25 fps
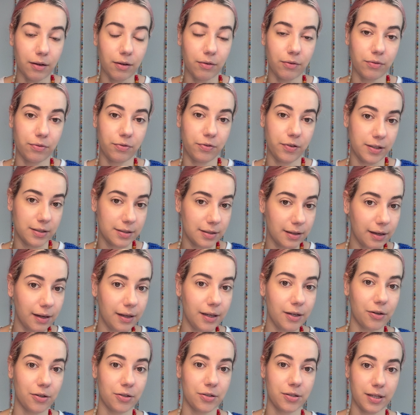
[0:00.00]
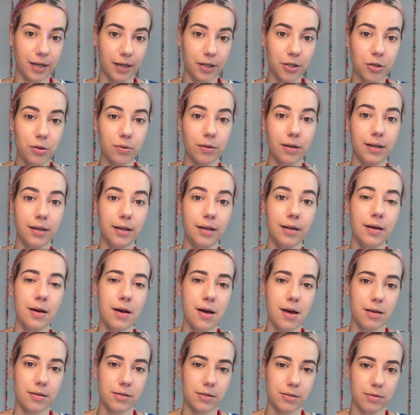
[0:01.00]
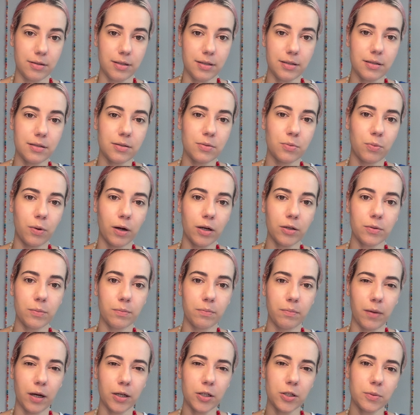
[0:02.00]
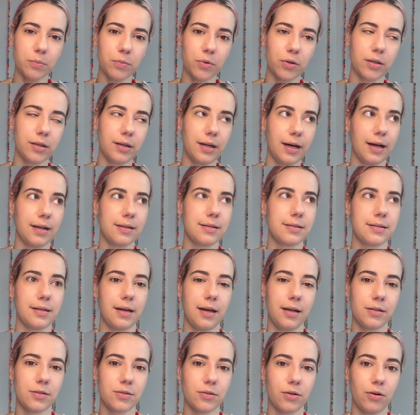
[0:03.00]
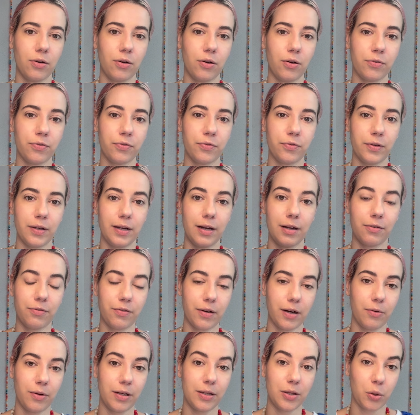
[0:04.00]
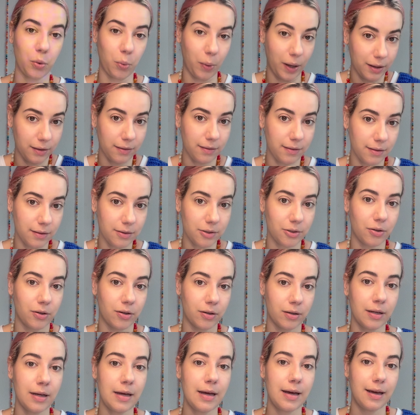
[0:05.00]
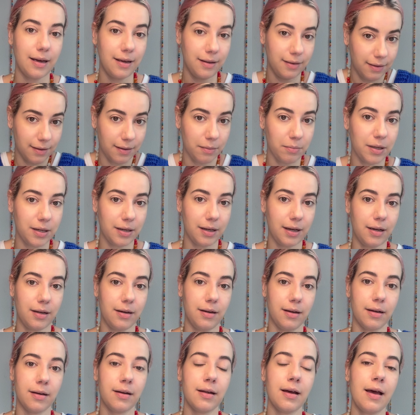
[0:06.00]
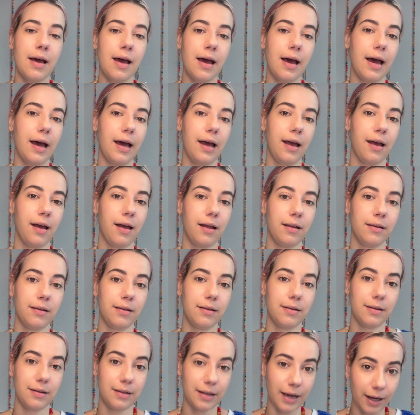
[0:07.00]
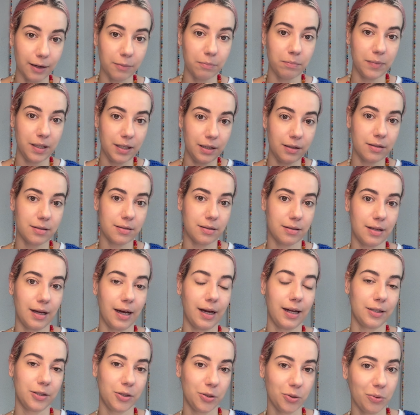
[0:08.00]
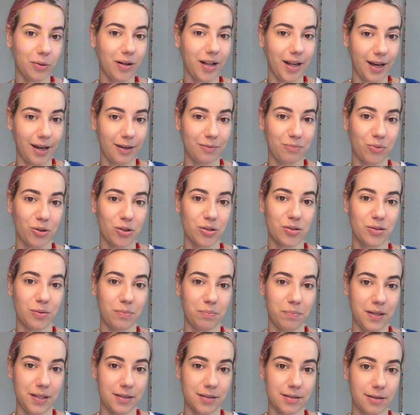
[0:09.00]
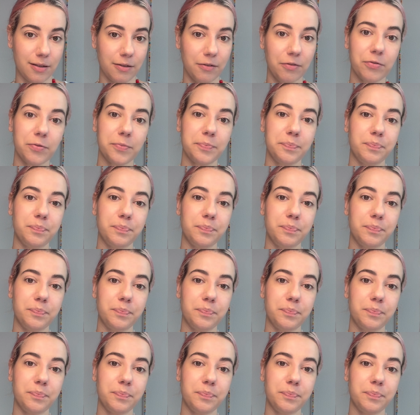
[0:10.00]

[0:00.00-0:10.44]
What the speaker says: physically, or sexually. So this is much more that sense of feeling very threatened or intimidated. And that means that you will act more submissive.